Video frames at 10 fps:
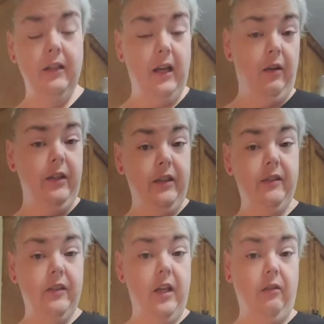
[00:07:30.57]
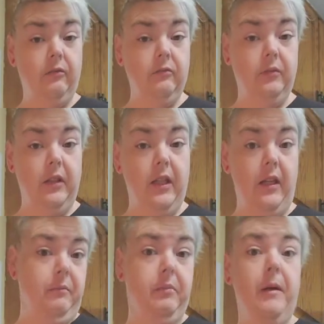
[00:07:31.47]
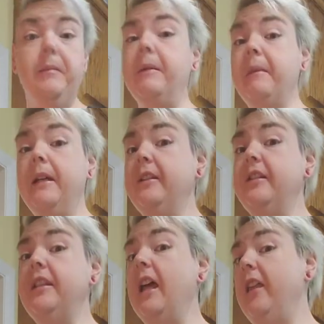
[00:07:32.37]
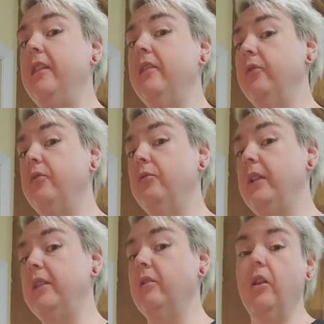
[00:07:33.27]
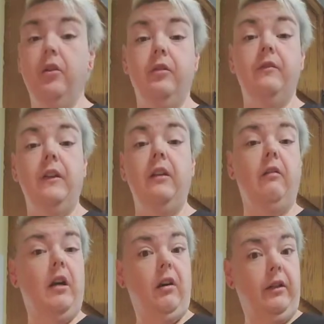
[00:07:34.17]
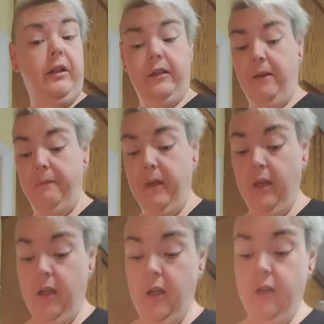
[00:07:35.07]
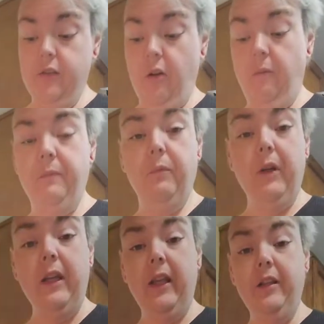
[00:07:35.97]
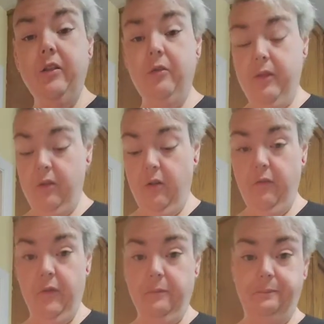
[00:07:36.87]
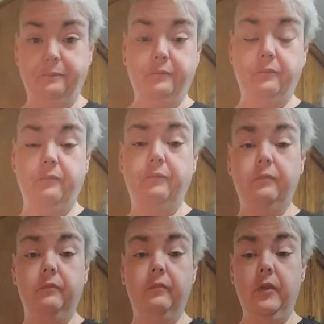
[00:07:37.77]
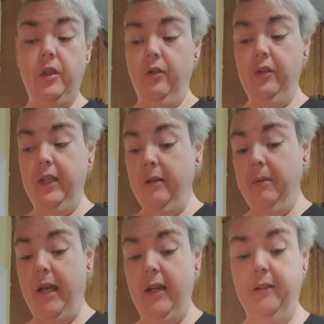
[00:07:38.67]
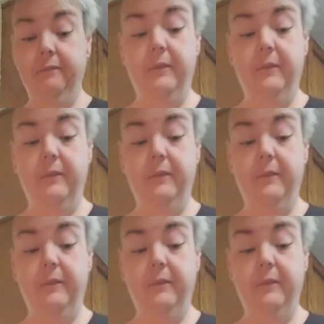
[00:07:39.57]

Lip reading: I'll get this down one day. Probably by my 10th or 20th or 100th video, I'll get it done. So, what I like to do with the tofu, so you got a block.